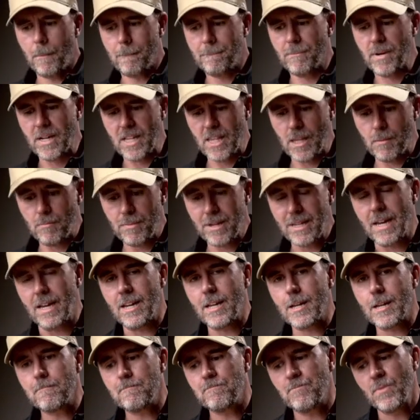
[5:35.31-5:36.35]
But in the
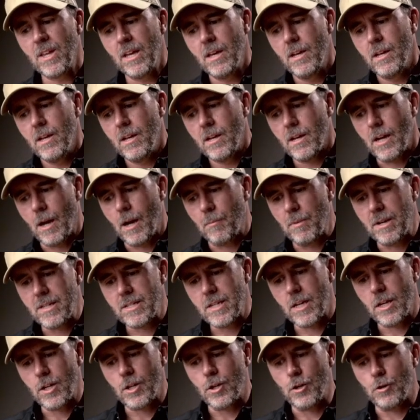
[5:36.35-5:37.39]
beginning, I'm going to
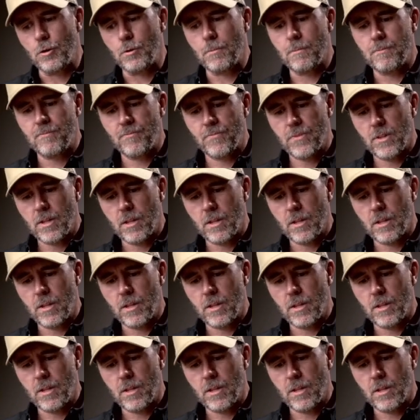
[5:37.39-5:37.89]
tell you,